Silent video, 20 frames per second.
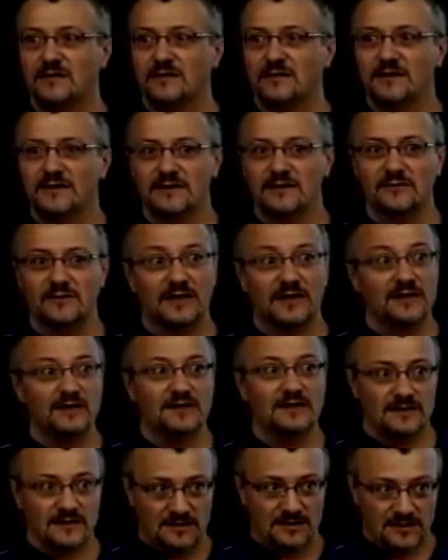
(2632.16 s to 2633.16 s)
okay?
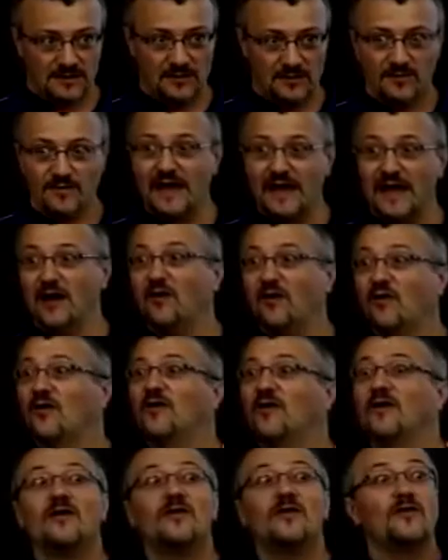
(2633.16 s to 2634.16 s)
Now,
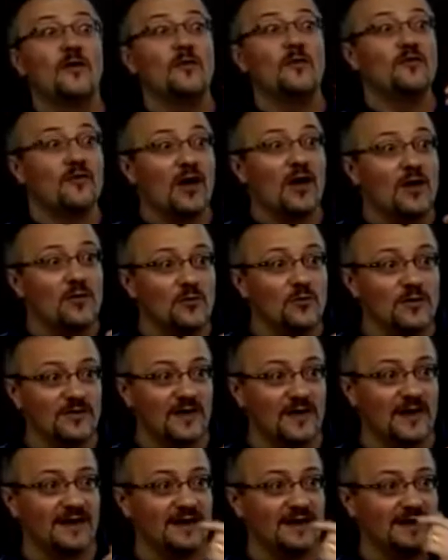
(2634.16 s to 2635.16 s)
the problem with
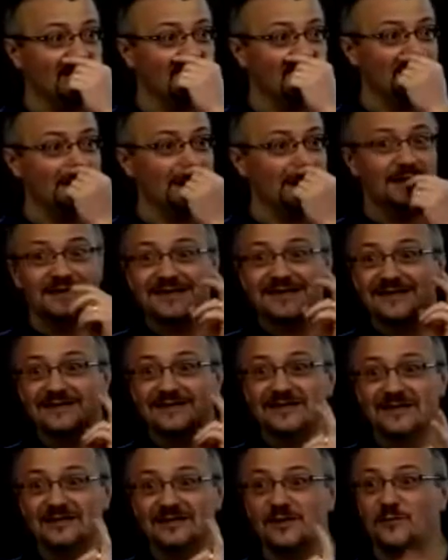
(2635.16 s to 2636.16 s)
that is that it
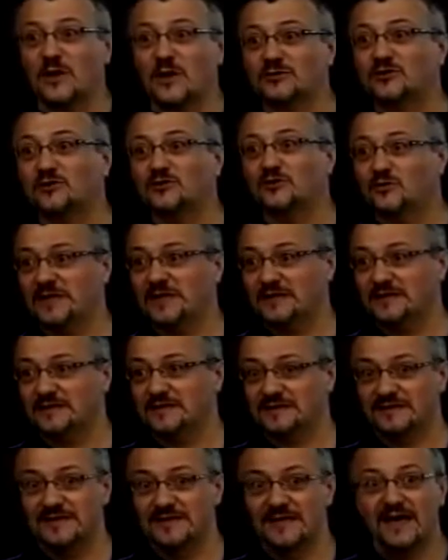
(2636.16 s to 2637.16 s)
takes about two
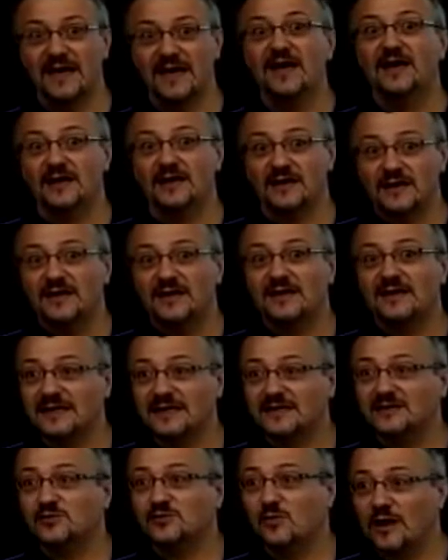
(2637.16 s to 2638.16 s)
weeks.
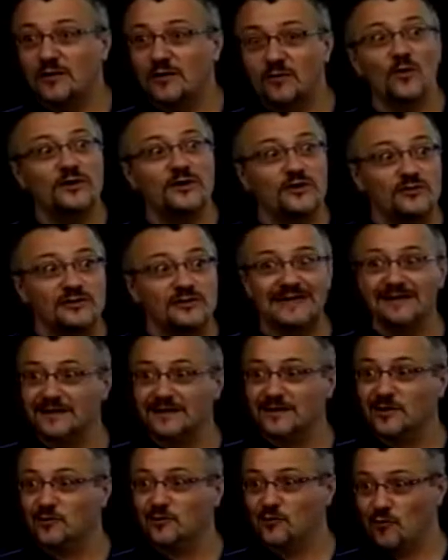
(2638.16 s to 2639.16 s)
Guess what? When you're telling
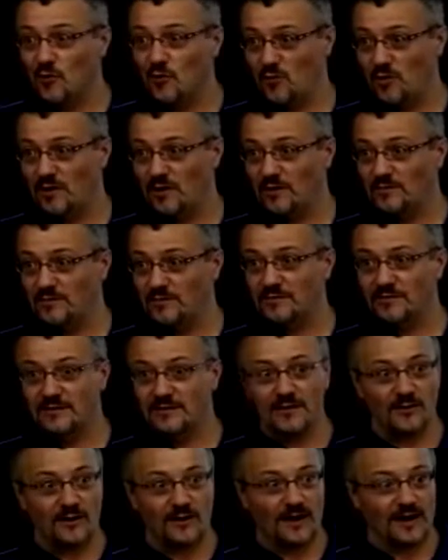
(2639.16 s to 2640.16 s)
a grower,
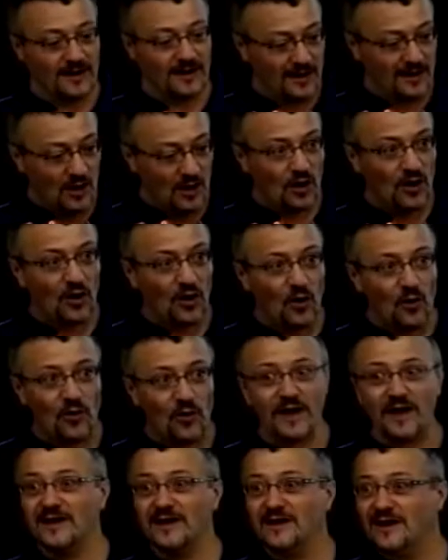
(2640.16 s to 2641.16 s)
okay, go
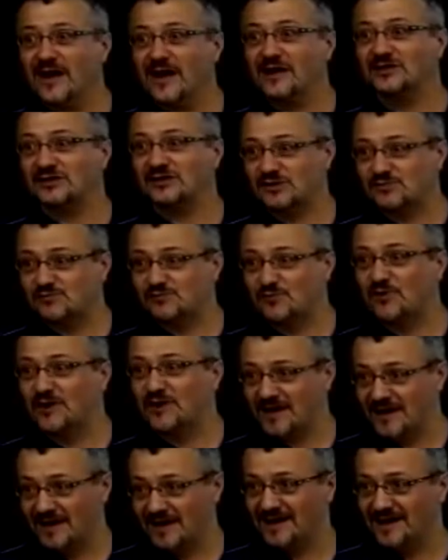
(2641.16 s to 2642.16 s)
in and
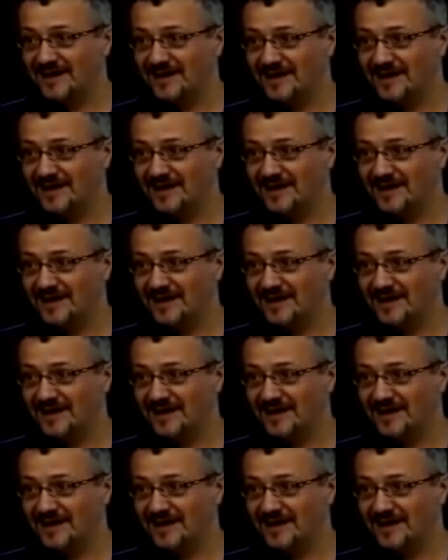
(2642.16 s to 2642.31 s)
spray